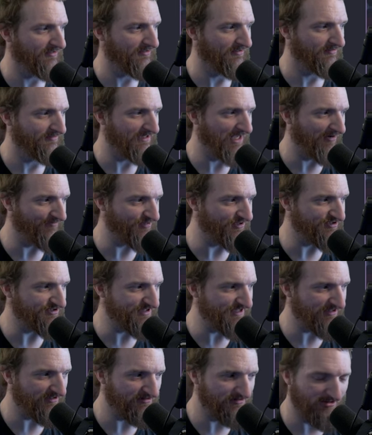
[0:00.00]
Now, if you
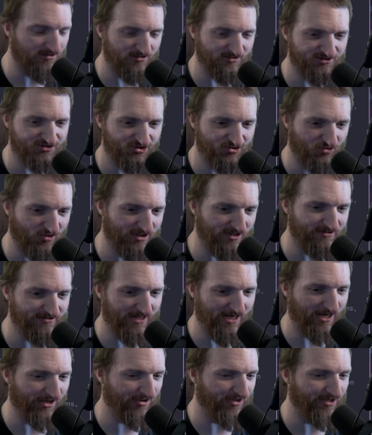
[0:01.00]
see a little screen
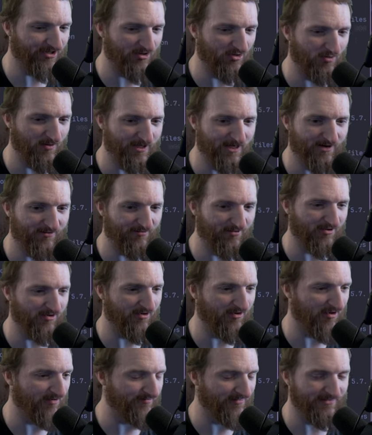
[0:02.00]
tearing or
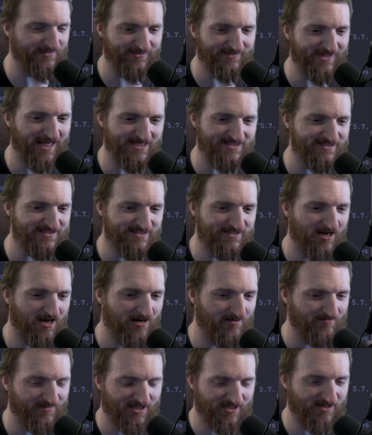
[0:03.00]
whatever, that's
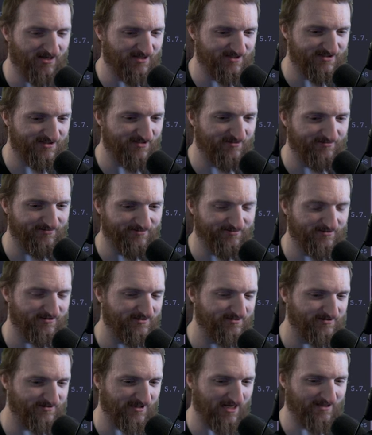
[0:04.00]
not because of
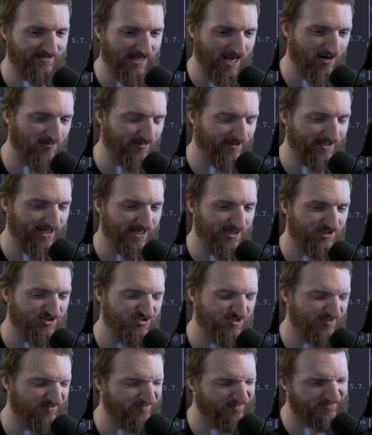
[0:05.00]
that
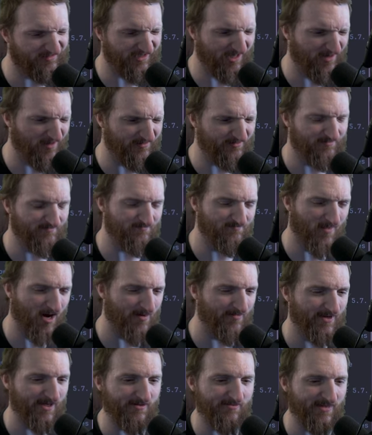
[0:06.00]
application. That
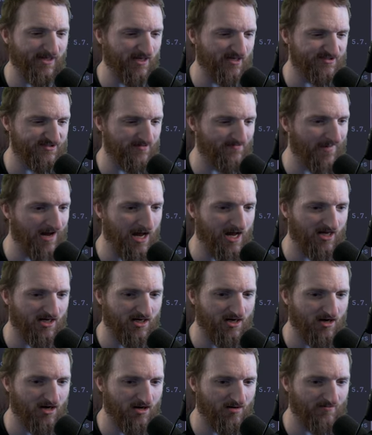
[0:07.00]
might be because of
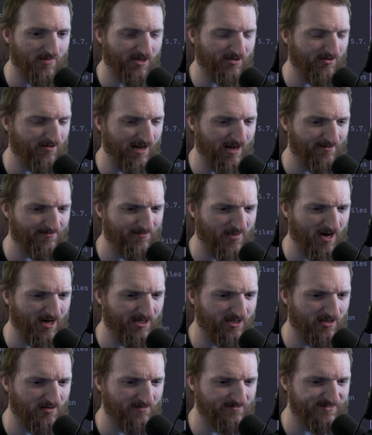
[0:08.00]
PyCom. I don't have
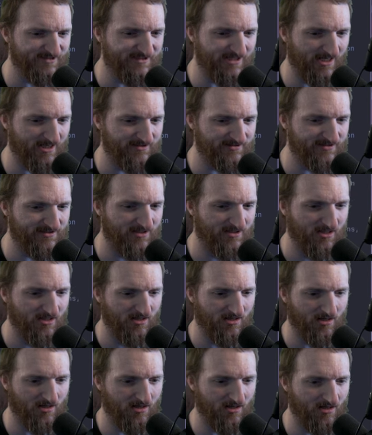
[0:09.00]
PyCom set
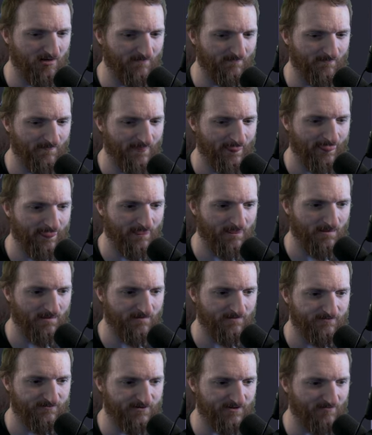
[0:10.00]
um,
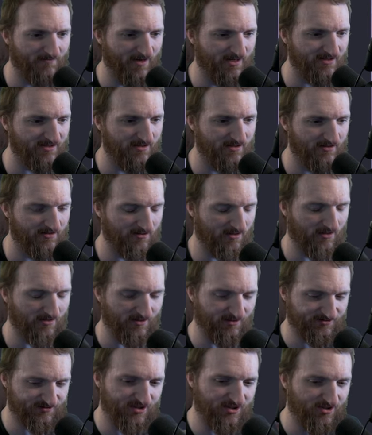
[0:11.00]
the be
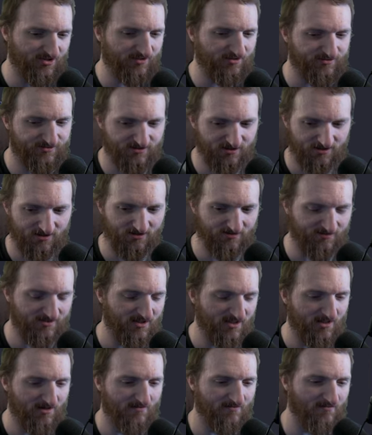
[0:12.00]
uh, to to
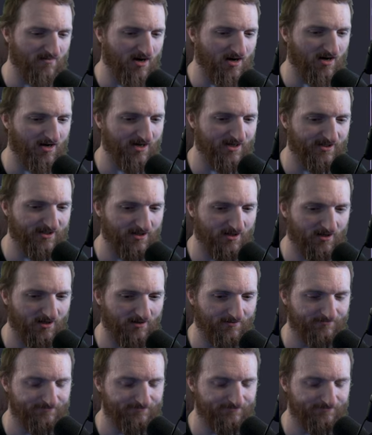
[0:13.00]
my uh,